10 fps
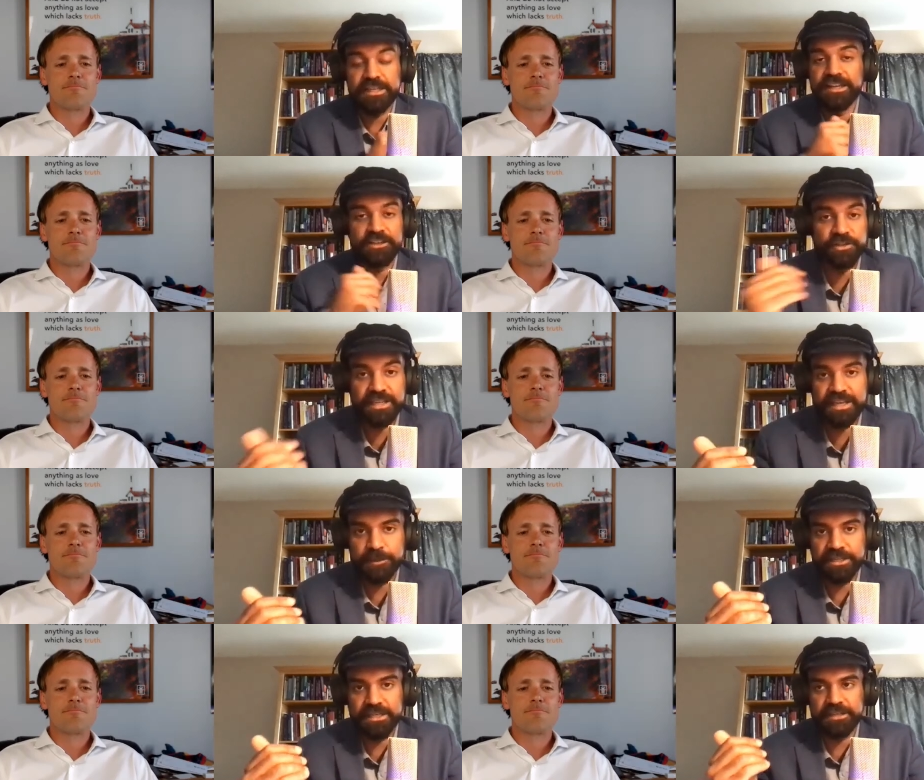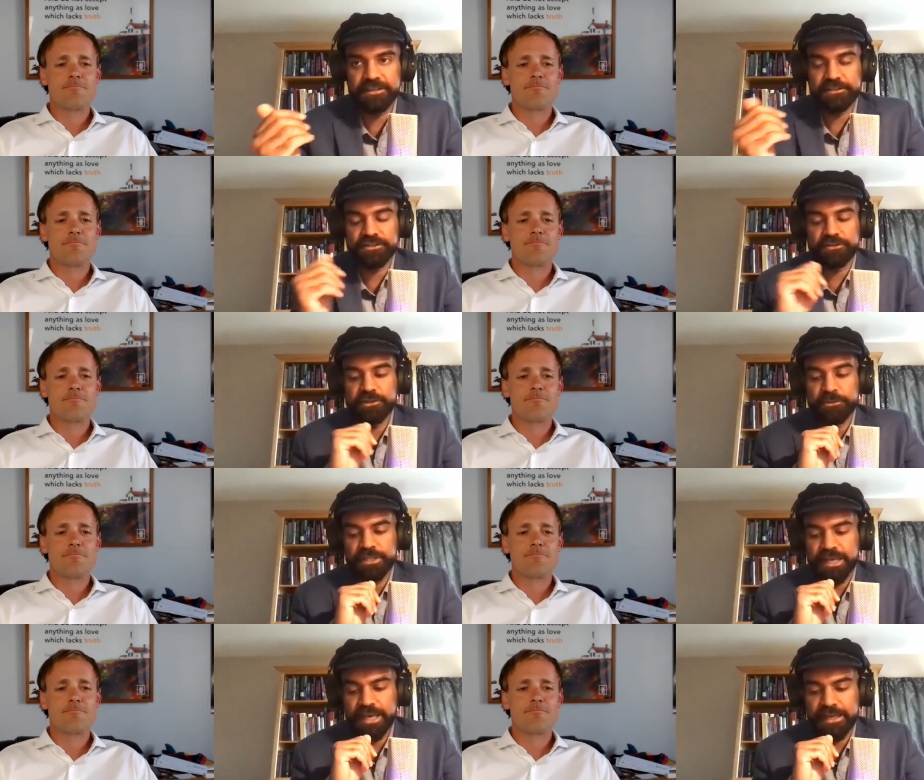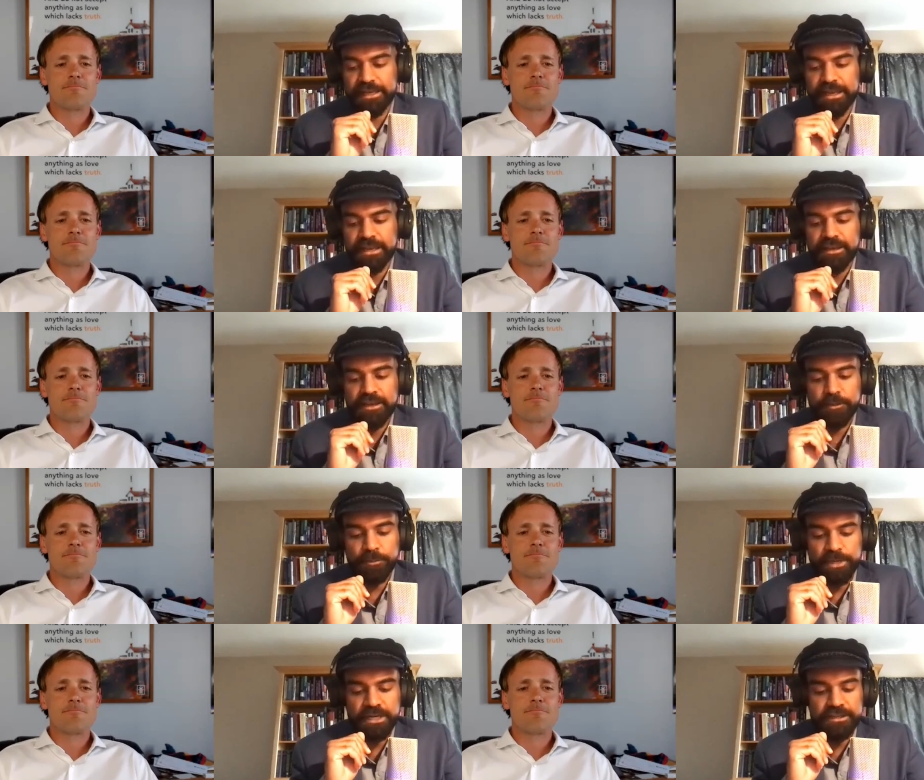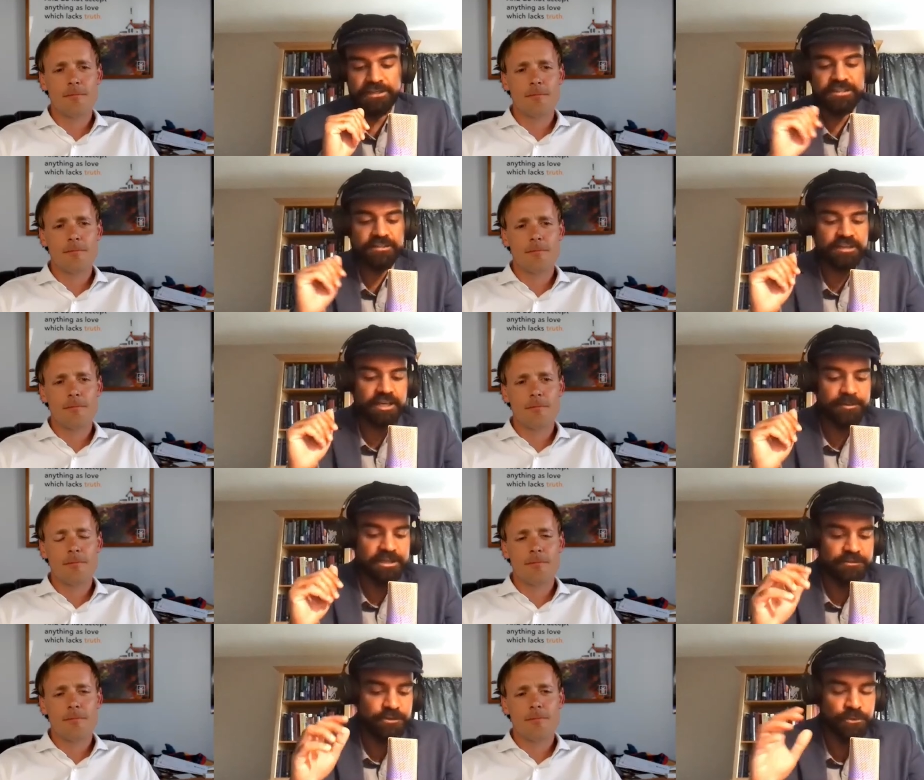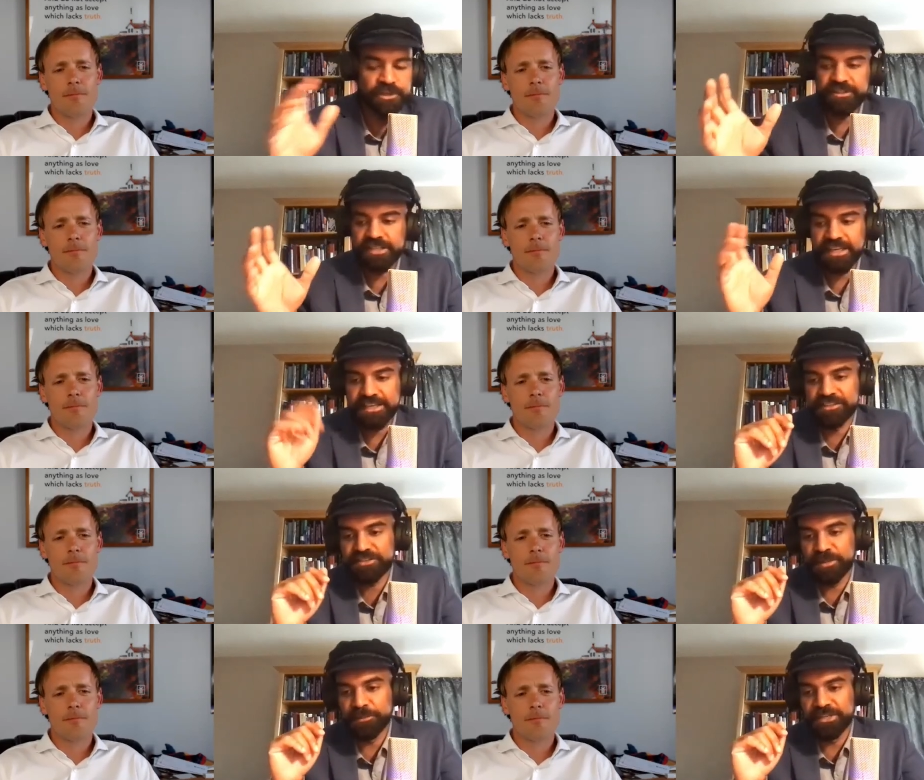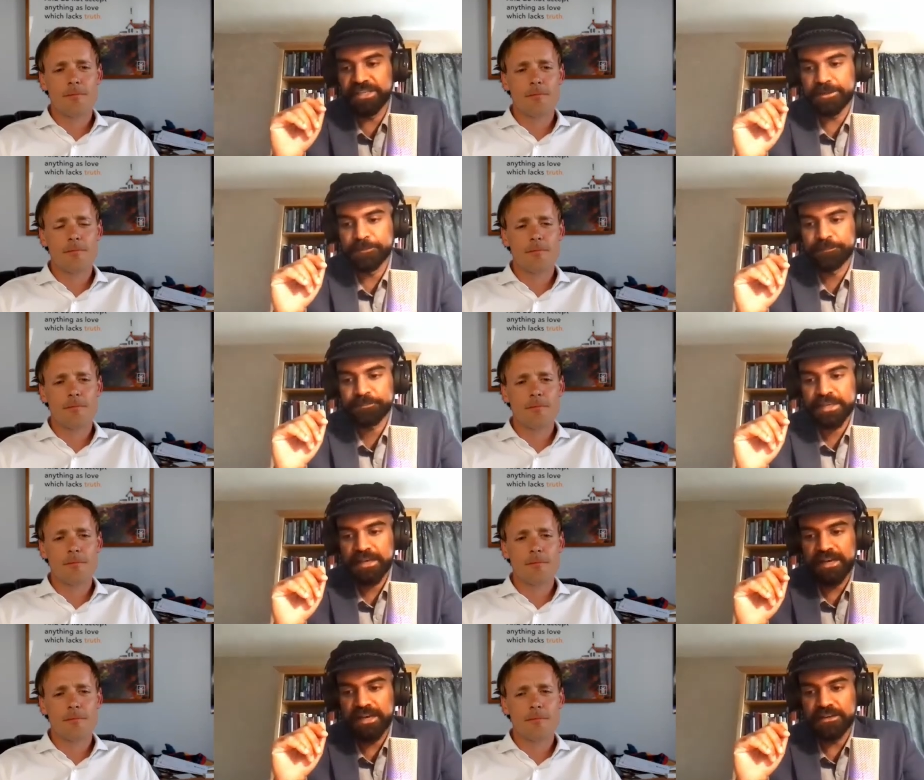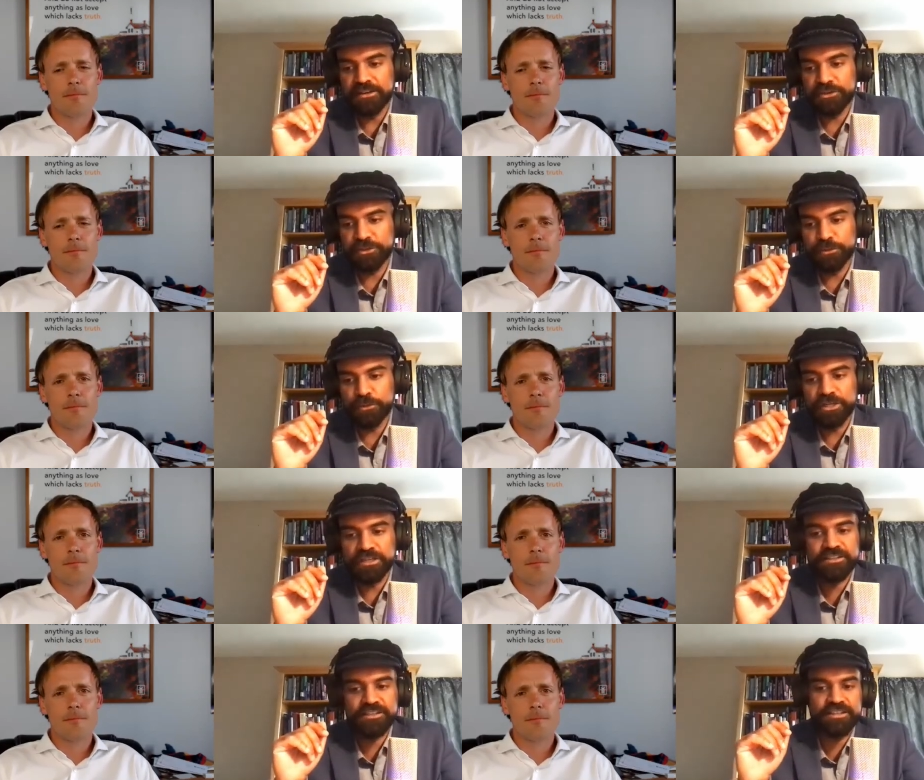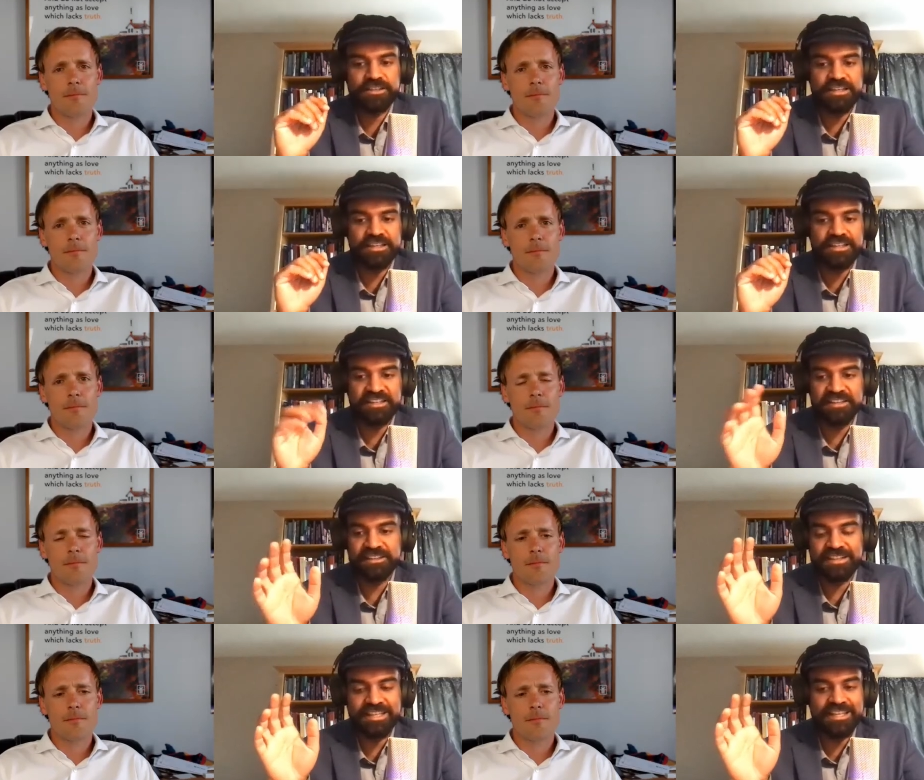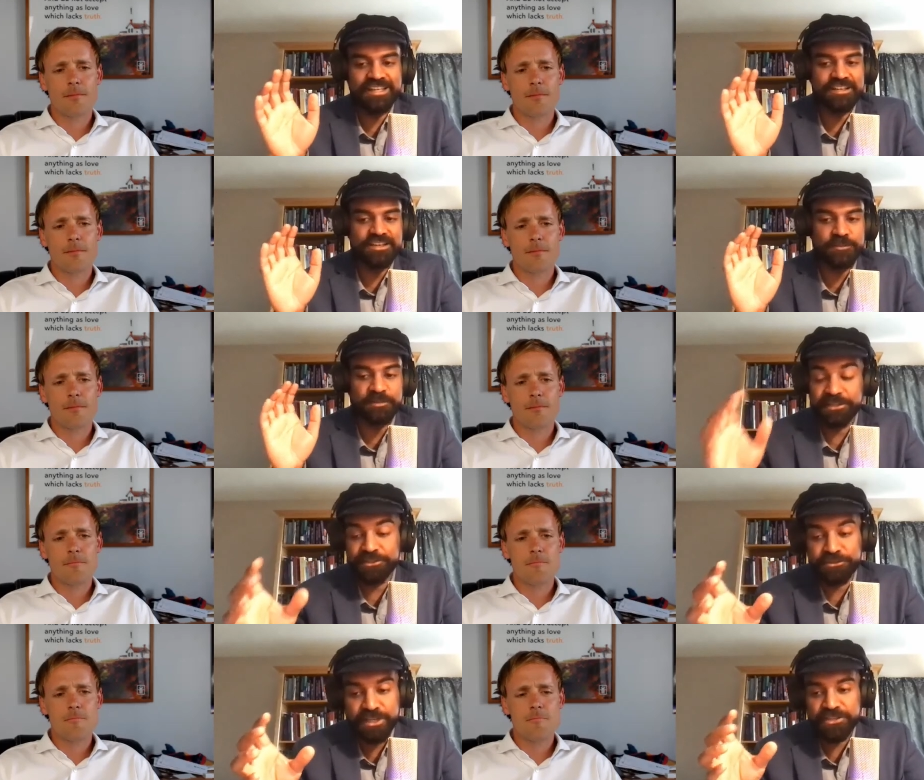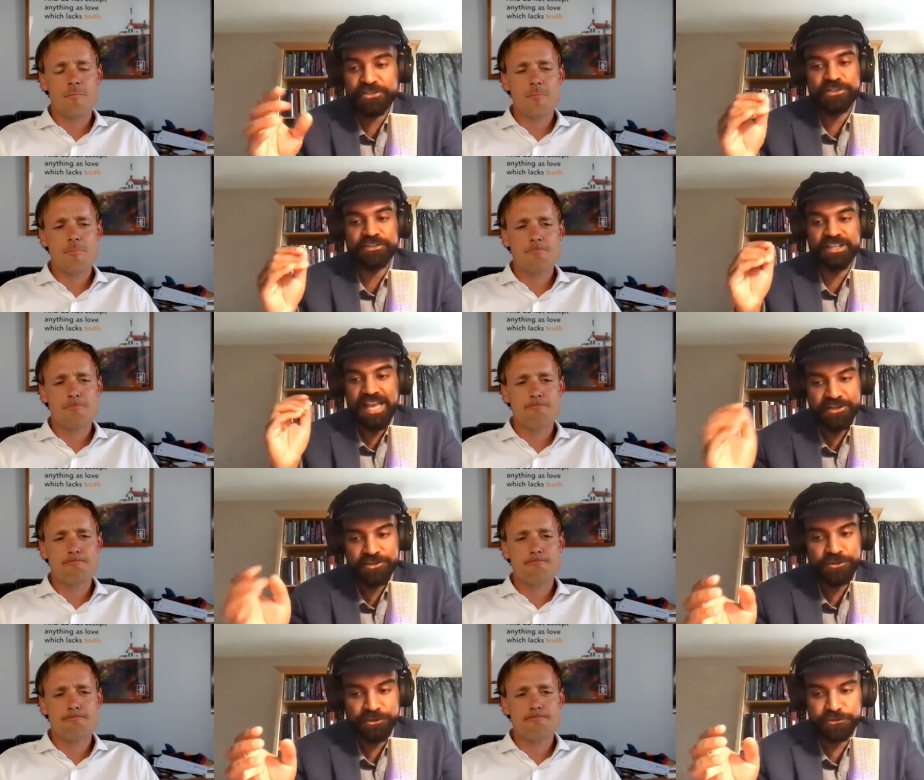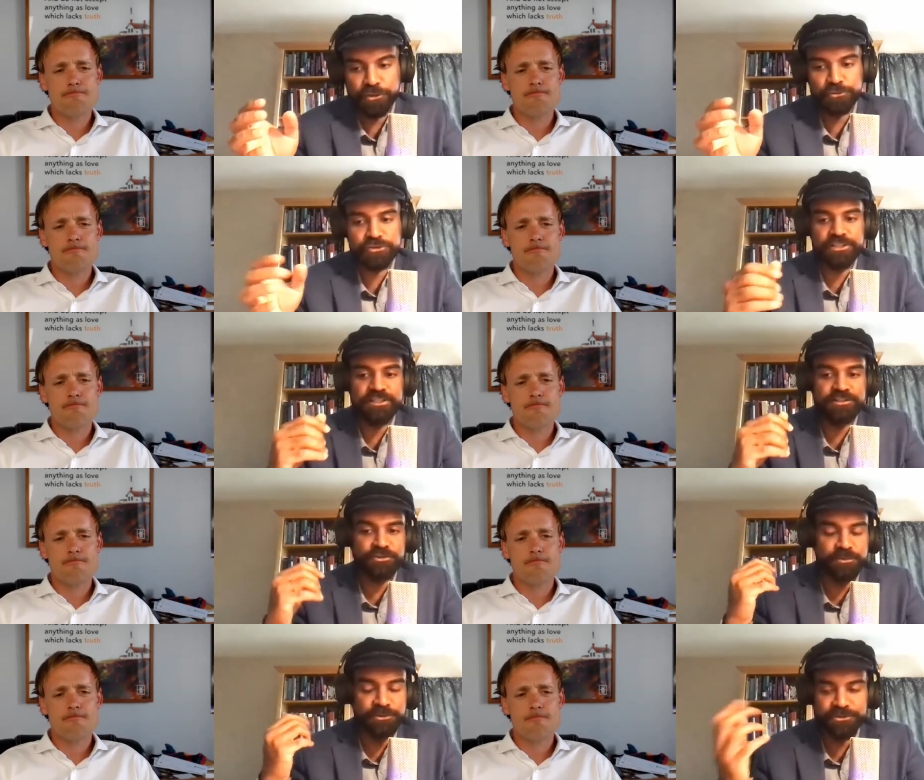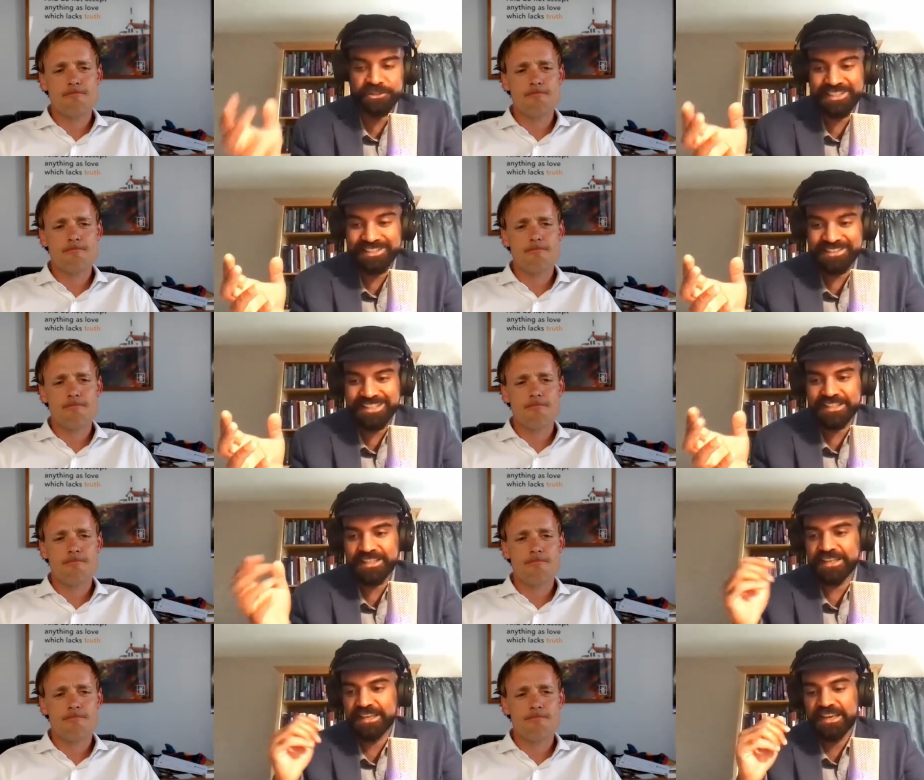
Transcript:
Speaker 1: and I don't think anybody can disagree with that. But I mean, if you were to take somebody uh, who worked in the administration of the National Socialists or Mussolini's Italy,